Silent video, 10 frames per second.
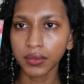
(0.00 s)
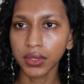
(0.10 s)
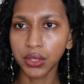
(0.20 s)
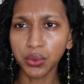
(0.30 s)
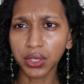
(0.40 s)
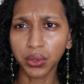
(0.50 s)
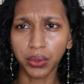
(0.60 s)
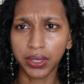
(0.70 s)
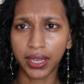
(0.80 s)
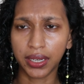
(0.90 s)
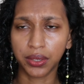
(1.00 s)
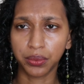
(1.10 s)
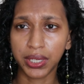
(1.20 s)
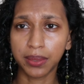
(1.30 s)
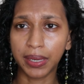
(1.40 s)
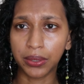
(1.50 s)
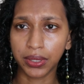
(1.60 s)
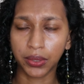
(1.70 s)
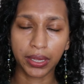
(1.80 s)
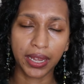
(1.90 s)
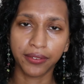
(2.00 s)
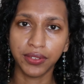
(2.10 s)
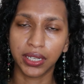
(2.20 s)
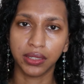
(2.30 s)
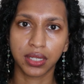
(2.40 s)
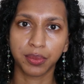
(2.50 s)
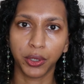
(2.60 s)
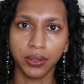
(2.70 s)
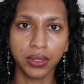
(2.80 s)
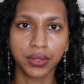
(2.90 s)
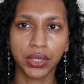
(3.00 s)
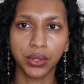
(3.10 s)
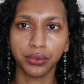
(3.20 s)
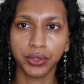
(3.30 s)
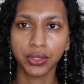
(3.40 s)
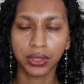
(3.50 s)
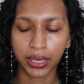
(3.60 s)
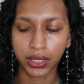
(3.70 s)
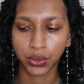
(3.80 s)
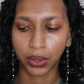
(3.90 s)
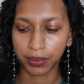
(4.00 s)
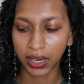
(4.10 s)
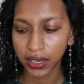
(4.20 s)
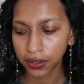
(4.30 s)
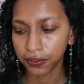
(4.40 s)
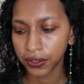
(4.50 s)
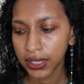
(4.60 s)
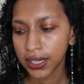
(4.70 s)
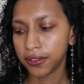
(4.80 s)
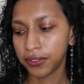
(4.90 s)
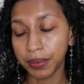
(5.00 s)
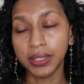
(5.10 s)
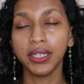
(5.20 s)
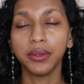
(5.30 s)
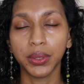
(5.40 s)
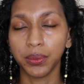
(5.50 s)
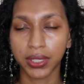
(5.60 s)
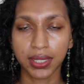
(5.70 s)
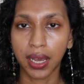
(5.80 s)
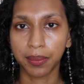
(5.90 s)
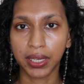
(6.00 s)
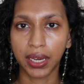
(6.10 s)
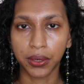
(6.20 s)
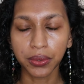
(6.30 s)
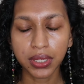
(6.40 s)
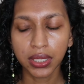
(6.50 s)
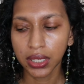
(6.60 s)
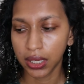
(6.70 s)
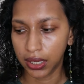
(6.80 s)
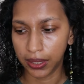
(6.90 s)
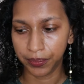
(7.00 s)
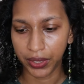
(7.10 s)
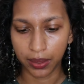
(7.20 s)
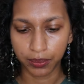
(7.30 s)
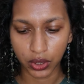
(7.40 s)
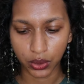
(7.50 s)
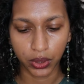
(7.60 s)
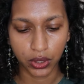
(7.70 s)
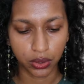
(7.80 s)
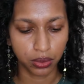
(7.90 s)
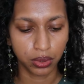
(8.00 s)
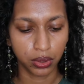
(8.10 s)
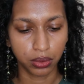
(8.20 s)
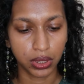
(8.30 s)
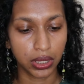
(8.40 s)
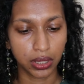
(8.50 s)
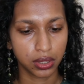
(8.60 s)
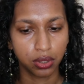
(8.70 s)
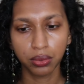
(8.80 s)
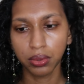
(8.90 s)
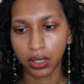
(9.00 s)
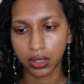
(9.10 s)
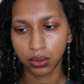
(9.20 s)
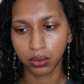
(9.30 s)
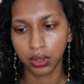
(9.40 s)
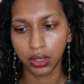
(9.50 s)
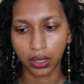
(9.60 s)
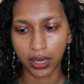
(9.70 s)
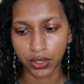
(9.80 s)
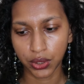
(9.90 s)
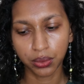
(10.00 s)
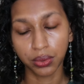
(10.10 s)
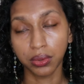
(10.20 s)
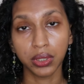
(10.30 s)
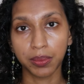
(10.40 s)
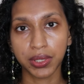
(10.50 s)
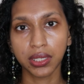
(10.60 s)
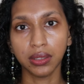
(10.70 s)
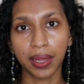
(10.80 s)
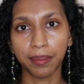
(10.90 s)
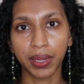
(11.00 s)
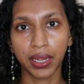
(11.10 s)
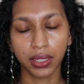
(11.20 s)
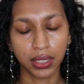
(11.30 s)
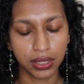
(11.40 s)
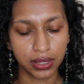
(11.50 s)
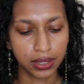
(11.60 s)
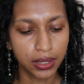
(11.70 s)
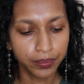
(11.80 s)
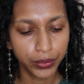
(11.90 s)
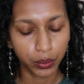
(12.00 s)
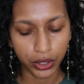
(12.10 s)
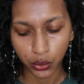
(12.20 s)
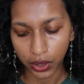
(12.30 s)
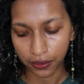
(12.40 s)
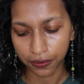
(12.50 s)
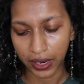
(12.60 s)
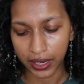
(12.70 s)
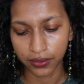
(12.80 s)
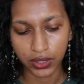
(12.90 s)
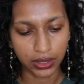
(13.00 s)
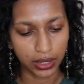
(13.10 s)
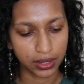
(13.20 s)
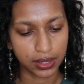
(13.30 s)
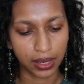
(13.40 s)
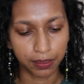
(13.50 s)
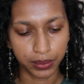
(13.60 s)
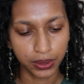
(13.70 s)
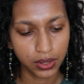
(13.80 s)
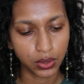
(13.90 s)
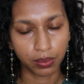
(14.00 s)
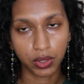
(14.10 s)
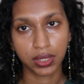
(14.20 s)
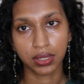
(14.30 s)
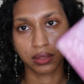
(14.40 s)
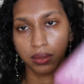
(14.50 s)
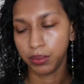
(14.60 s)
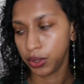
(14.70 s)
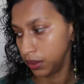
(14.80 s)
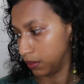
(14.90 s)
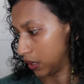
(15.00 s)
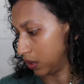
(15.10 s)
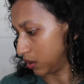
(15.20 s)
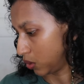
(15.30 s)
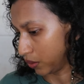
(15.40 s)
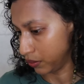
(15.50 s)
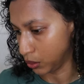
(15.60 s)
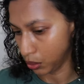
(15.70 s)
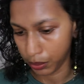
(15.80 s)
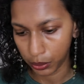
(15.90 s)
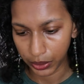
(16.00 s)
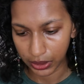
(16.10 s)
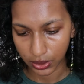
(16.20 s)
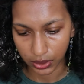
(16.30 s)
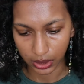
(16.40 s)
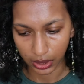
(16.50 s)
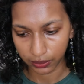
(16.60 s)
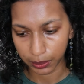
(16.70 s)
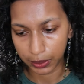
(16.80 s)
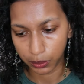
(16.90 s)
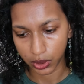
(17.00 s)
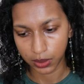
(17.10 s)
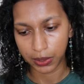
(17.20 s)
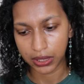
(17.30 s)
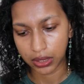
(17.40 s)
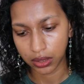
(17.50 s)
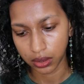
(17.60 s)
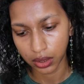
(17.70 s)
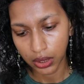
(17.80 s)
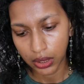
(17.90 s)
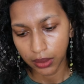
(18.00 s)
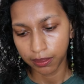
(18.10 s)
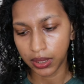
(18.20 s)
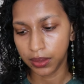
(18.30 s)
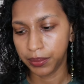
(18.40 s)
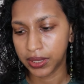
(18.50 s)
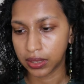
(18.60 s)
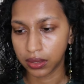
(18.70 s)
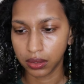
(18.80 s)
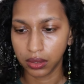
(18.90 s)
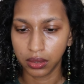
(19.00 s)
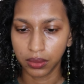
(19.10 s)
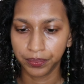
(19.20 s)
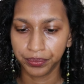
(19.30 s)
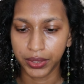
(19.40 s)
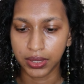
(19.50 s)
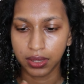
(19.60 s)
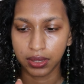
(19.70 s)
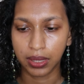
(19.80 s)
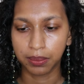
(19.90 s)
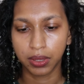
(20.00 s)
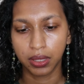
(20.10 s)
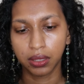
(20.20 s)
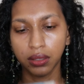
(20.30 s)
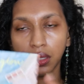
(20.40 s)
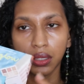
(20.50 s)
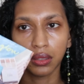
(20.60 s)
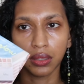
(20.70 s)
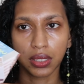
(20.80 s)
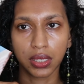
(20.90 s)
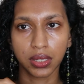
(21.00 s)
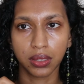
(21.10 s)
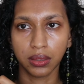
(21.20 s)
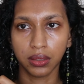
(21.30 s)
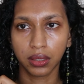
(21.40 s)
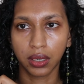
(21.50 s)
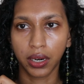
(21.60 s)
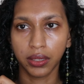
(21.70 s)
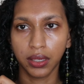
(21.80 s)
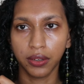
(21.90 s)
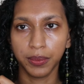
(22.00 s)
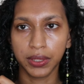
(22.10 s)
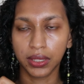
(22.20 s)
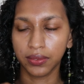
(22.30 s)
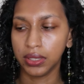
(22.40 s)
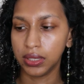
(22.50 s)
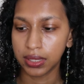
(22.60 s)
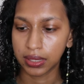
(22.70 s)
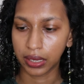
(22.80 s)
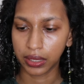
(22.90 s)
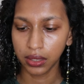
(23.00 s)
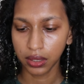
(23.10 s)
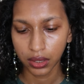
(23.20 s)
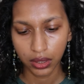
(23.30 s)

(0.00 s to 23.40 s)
that you can go ahead and read about. Now I have done a spoilers video for July, so I'm kind of familiar with what's coming out, and I'm just going to take us through that. So as you know, IPSY Glambag is where you get 5 deluxe samples. So I'm just putting my envelope away so that I have a bit more space here. But basically it's the same thing. Like, this is the card that I've been given inside,